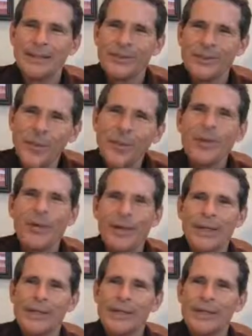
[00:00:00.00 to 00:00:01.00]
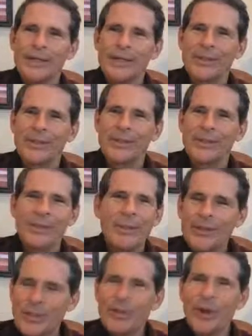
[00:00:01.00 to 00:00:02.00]
don't worry
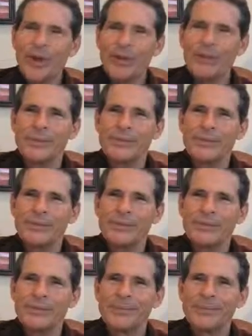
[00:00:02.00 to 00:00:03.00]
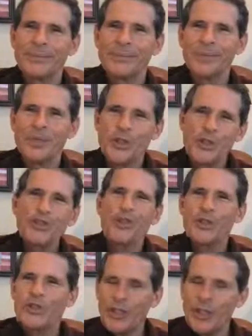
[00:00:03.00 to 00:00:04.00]
about tomorrow.
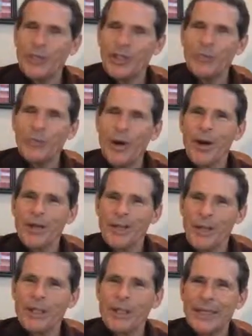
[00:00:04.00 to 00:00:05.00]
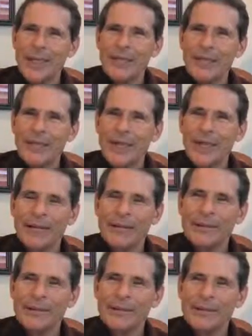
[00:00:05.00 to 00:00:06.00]
Jesus is in your tomorrow, taking care of
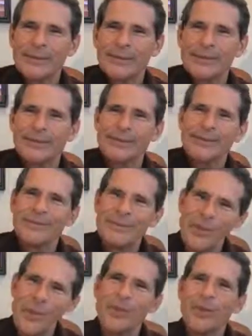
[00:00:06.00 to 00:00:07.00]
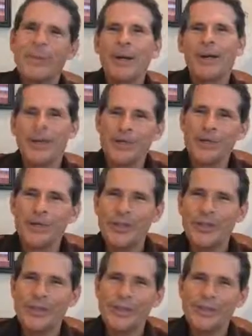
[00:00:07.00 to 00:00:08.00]
that. Don't worry about
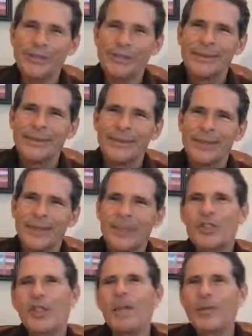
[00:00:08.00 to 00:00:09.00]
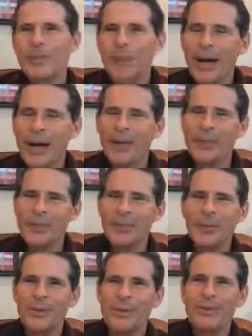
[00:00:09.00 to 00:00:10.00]
yesterday. He's coming behind you,
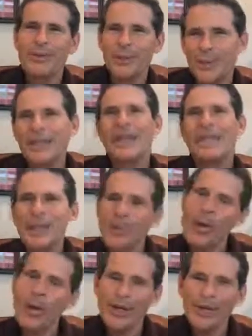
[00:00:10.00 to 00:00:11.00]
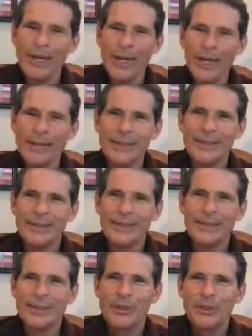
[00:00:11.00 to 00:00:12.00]
cleaning up all of that.
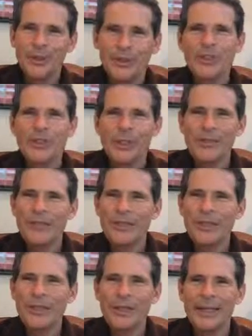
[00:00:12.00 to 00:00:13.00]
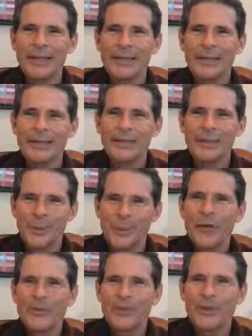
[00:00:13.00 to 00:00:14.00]
You just live for today
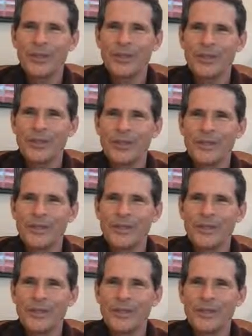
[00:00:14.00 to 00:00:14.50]
without fear,